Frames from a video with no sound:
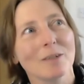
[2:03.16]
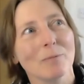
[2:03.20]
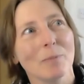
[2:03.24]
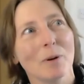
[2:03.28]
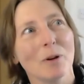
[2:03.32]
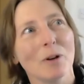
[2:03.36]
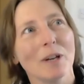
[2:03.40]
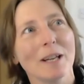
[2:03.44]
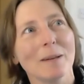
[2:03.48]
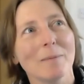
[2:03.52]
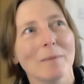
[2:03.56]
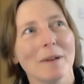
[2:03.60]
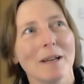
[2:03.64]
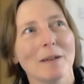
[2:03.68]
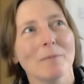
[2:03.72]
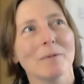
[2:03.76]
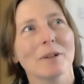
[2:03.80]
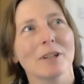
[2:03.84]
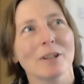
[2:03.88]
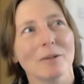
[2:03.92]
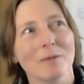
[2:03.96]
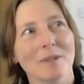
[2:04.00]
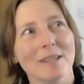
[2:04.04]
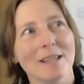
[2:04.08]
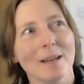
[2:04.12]
pulling me, but
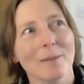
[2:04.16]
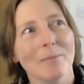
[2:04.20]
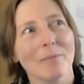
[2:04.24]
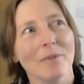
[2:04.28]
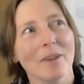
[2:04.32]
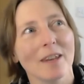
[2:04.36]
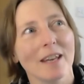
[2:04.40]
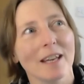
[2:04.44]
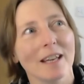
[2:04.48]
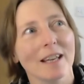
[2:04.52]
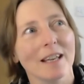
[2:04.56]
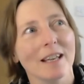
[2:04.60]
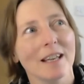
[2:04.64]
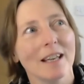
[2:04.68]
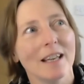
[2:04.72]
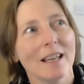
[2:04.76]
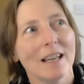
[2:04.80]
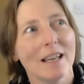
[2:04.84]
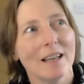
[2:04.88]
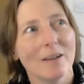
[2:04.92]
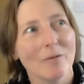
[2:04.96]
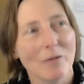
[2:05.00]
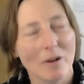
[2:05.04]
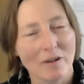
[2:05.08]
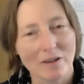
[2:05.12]
there was something
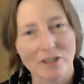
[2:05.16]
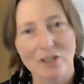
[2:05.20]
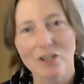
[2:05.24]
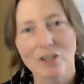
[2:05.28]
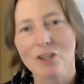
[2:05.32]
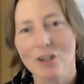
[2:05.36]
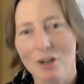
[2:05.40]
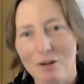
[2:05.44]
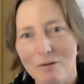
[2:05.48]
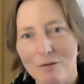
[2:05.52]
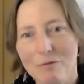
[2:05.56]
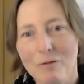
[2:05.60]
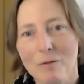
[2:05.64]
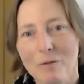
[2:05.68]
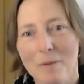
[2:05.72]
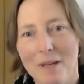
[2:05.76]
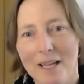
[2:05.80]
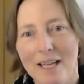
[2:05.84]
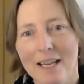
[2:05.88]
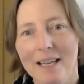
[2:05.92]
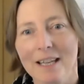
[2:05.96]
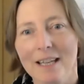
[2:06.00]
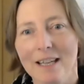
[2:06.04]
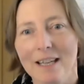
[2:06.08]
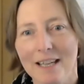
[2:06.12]
very strong for
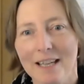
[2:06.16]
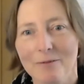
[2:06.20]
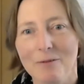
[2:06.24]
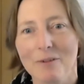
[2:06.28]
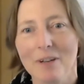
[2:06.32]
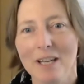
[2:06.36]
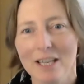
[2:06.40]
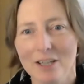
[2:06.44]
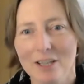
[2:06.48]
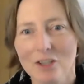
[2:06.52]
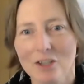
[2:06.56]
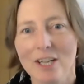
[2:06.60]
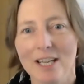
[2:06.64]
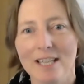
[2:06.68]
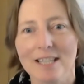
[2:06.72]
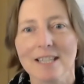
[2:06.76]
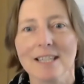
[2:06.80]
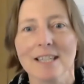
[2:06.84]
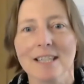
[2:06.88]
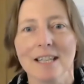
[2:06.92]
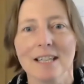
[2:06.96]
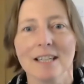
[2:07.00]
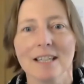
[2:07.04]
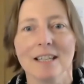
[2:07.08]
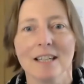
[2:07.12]
me,
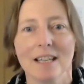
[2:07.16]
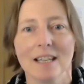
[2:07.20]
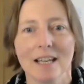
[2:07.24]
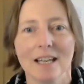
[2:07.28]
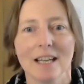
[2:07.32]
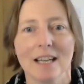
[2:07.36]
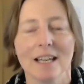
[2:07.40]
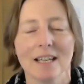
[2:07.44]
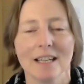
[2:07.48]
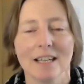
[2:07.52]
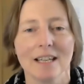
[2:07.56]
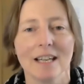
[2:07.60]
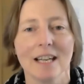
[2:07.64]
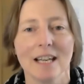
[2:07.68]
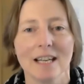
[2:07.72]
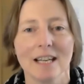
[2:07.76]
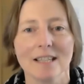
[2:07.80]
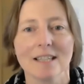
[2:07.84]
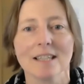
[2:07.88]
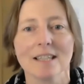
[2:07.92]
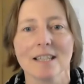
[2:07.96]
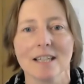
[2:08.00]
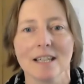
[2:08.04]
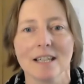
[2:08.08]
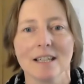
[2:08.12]
interest in
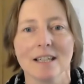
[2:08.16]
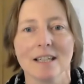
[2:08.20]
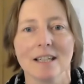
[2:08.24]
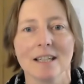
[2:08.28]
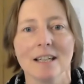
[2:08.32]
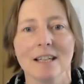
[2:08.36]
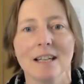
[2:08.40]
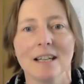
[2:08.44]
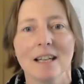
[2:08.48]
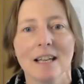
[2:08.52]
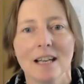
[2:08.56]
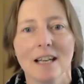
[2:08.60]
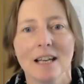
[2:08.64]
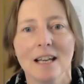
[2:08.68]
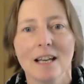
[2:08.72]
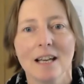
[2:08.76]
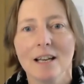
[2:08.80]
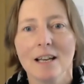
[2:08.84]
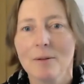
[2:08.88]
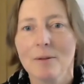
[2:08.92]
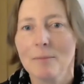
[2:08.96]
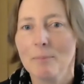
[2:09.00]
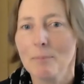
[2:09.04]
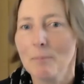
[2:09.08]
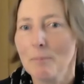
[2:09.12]
Eastern
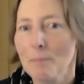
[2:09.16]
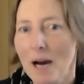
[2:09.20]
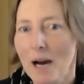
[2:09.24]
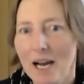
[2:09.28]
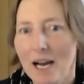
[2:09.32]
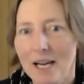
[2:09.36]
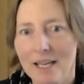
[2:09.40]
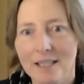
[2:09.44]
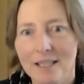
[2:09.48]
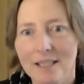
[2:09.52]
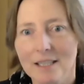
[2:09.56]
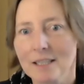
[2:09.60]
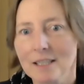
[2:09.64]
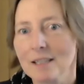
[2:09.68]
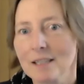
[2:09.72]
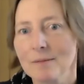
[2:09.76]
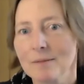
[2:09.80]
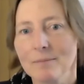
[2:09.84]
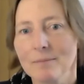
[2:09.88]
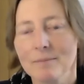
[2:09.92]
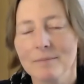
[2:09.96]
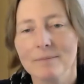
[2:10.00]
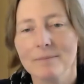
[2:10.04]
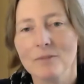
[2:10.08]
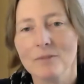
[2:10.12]
mind
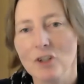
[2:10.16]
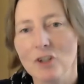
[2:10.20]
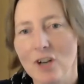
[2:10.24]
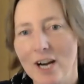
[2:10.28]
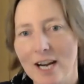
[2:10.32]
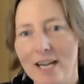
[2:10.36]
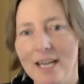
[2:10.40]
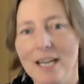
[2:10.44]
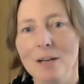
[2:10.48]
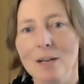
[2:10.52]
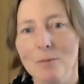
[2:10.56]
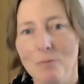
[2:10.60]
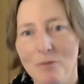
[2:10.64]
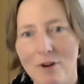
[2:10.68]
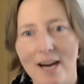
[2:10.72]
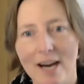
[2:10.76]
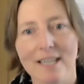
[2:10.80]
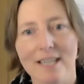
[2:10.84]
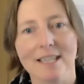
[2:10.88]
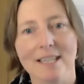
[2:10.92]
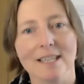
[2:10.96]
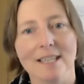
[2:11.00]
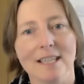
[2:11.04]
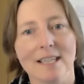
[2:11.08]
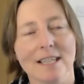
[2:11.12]
training
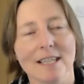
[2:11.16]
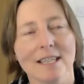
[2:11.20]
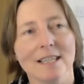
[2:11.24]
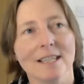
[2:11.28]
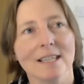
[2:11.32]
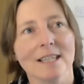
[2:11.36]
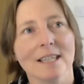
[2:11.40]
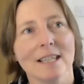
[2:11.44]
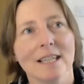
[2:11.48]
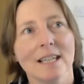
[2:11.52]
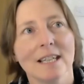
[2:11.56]
practices.